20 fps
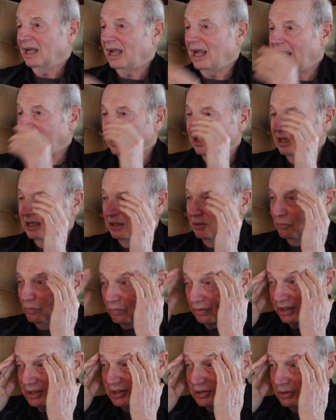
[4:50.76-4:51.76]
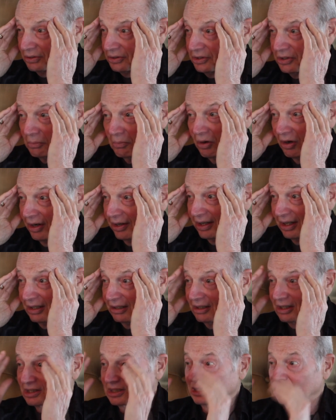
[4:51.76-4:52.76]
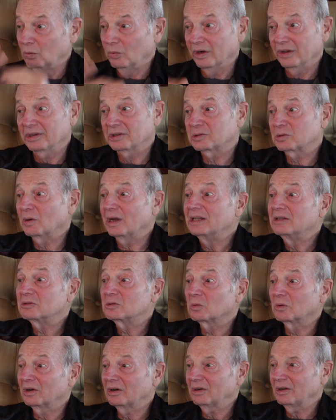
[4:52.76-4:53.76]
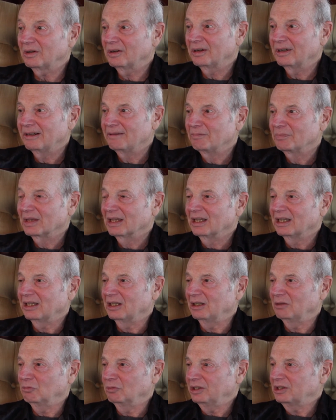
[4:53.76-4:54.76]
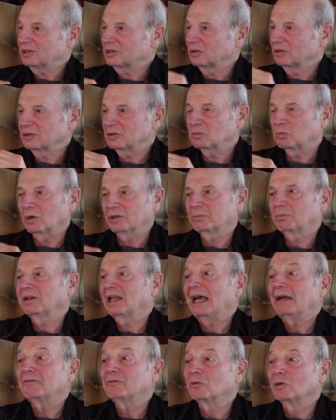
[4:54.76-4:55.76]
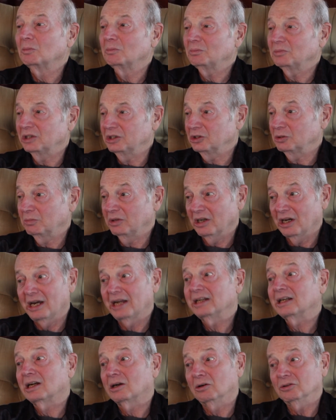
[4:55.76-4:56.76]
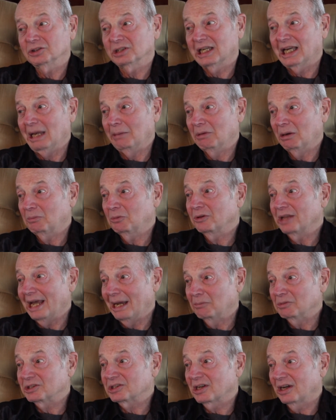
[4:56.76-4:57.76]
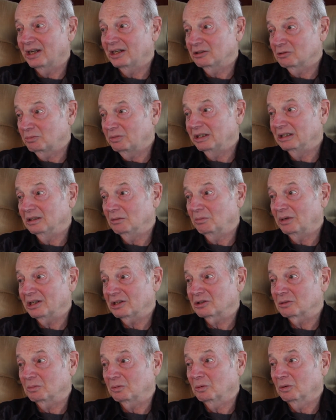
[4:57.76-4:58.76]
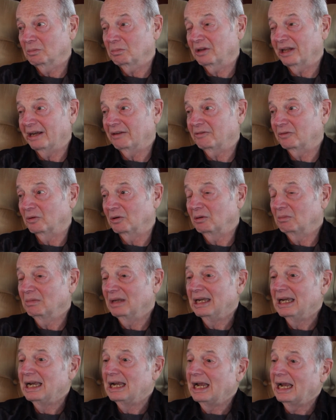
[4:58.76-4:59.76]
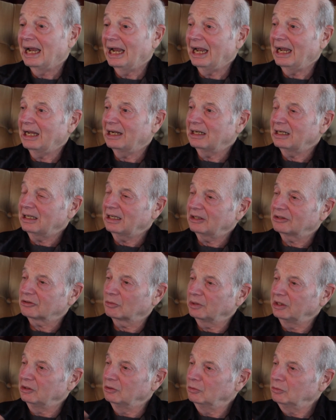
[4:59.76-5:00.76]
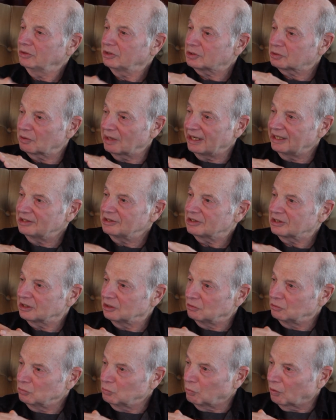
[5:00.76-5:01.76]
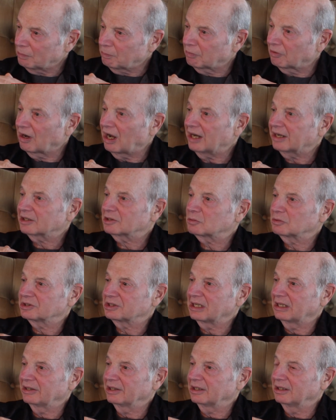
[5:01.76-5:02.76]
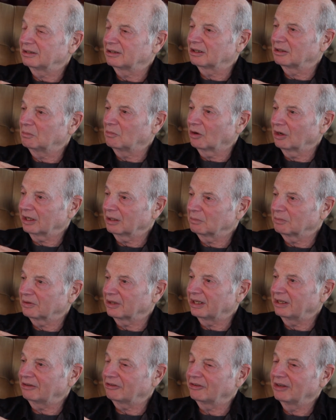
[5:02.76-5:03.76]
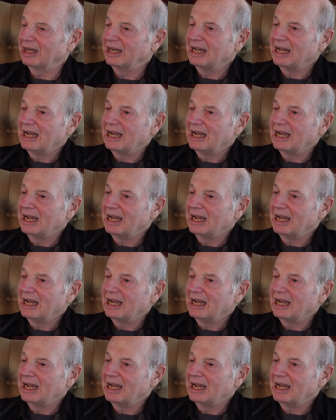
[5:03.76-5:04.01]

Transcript: And he researched the market to see where the trends were he researched what platform he should be on. Of course, came up with Amazon as being the best support right. platform. And he, so he knew the trends. He knew what products were selling into the marketplace.